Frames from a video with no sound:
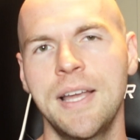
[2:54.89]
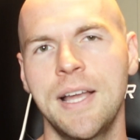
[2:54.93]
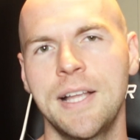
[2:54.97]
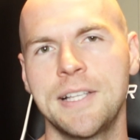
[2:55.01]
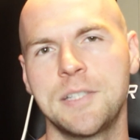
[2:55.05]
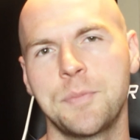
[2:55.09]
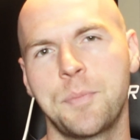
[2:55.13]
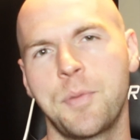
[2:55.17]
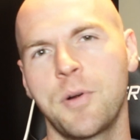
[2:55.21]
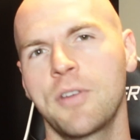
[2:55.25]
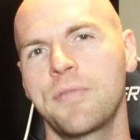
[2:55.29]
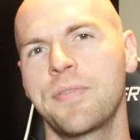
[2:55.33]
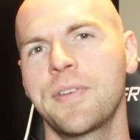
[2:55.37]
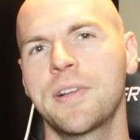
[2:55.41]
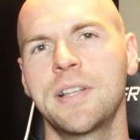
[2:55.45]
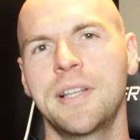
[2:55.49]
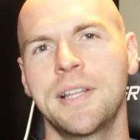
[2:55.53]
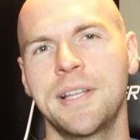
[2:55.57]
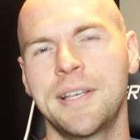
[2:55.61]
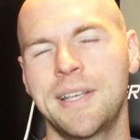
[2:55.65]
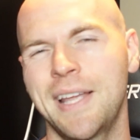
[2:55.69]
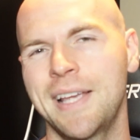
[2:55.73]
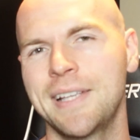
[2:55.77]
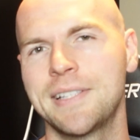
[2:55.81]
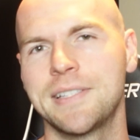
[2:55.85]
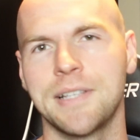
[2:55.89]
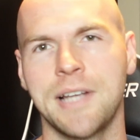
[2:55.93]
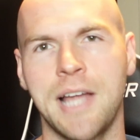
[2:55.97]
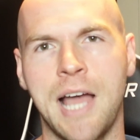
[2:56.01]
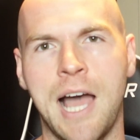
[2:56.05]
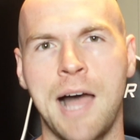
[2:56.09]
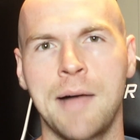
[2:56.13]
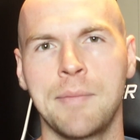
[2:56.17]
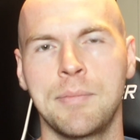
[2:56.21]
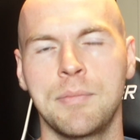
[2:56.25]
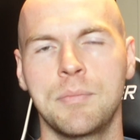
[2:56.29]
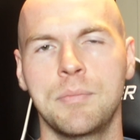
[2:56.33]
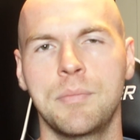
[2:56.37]
It's a perfectly decent
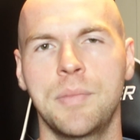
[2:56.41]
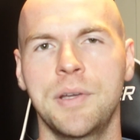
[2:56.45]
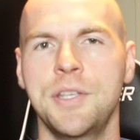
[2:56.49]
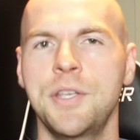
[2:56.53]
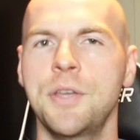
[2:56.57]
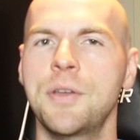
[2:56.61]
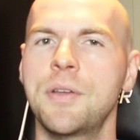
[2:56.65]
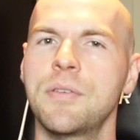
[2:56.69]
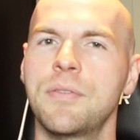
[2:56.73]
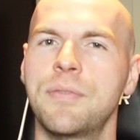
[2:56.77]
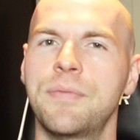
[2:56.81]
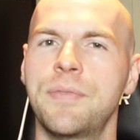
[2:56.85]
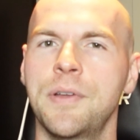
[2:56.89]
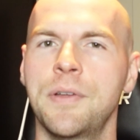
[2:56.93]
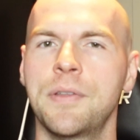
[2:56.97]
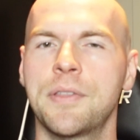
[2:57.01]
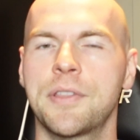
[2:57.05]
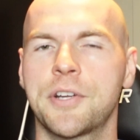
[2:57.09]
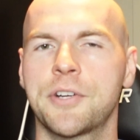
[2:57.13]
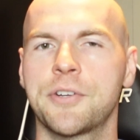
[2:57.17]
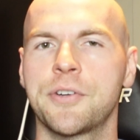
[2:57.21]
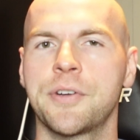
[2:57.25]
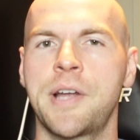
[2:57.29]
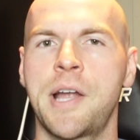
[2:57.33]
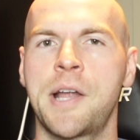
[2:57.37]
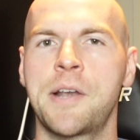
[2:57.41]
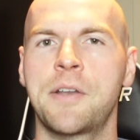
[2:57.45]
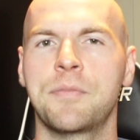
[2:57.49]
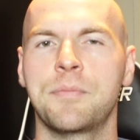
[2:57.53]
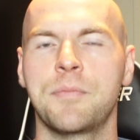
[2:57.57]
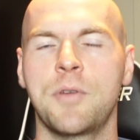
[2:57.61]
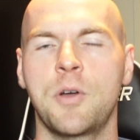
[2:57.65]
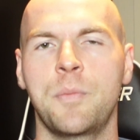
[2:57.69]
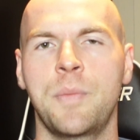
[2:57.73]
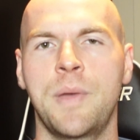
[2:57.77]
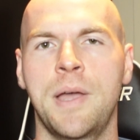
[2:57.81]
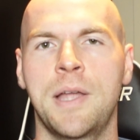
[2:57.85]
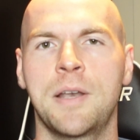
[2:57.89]
album, but you can feel the creative
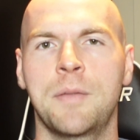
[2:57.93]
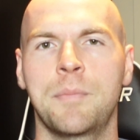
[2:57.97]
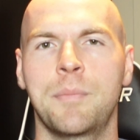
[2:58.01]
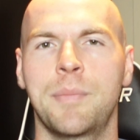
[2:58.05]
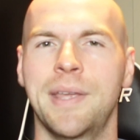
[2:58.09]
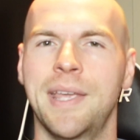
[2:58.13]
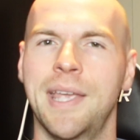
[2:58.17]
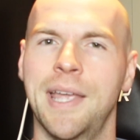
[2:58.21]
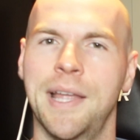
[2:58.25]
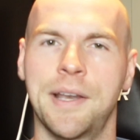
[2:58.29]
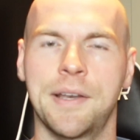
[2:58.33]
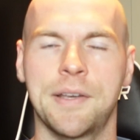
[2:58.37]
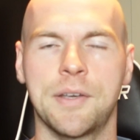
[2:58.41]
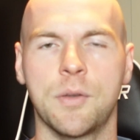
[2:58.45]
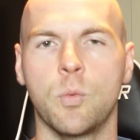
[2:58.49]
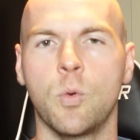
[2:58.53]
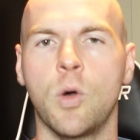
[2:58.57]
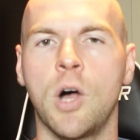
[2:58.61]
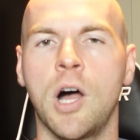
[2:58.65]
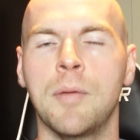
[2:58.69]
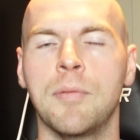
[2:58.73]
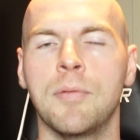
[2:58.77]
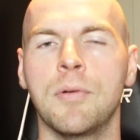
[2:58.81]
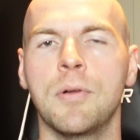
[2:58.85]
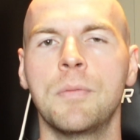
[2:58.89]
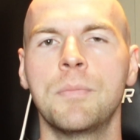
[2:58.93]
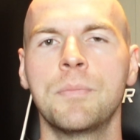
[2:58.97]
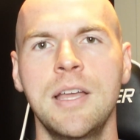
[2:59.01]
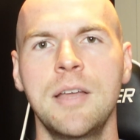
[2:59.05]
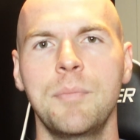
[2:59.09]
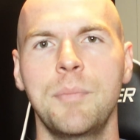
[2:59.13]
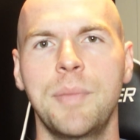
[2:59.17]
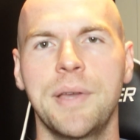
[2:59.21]
momentum beginning to wobble.